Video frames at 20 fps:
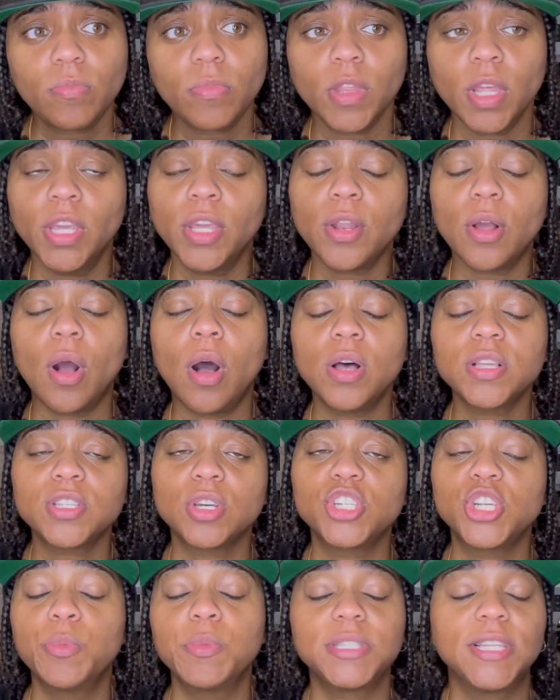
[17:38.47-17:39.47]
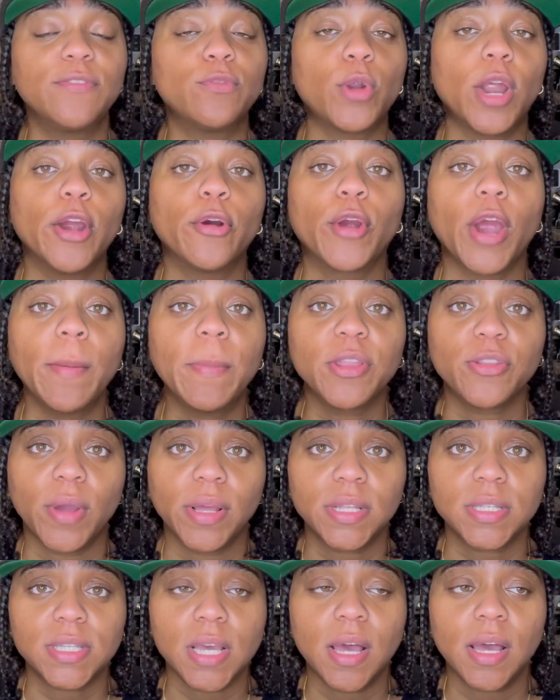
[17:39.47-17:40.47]
you know, also she was living with her grandmother at
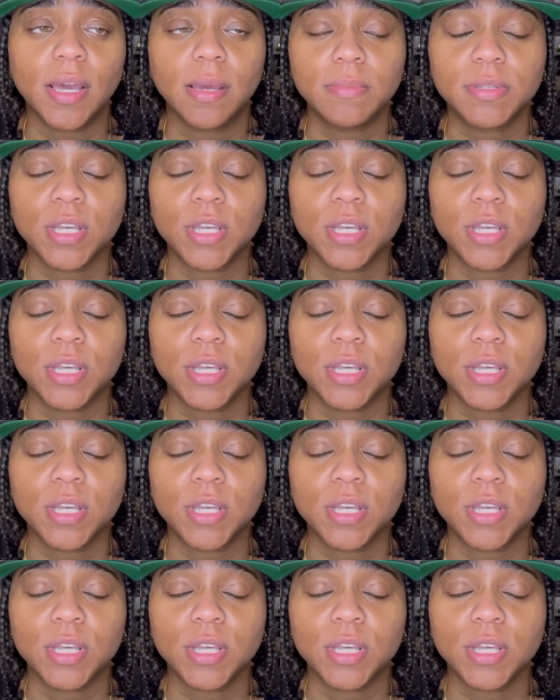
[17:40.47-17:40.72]
the time.